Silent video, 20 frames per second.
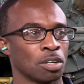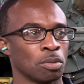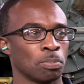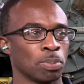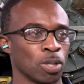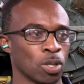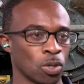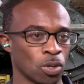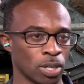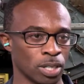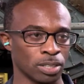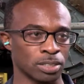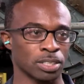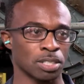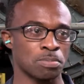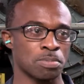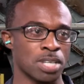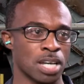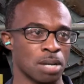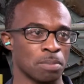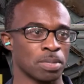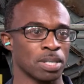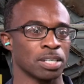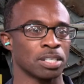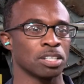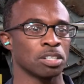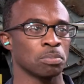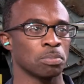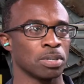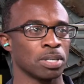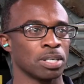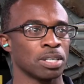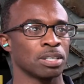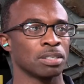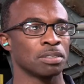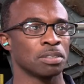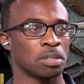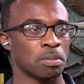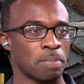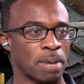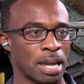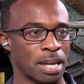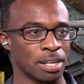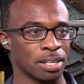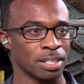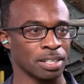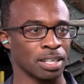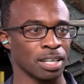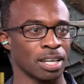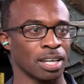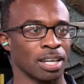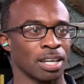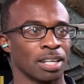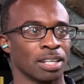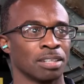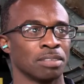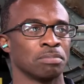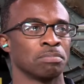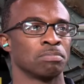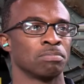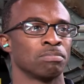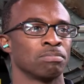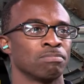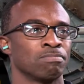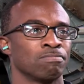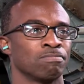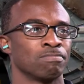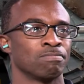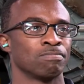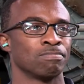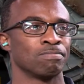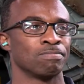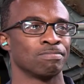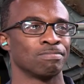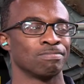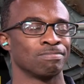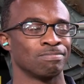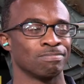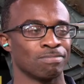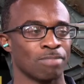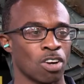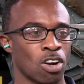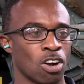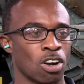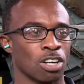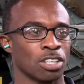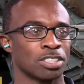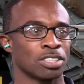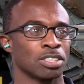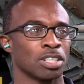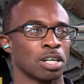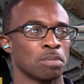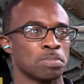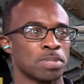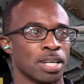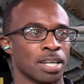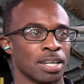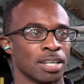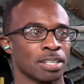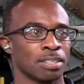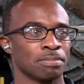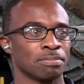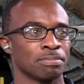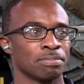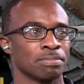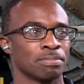deployed, sometimes they could be demanding and hard to obtain.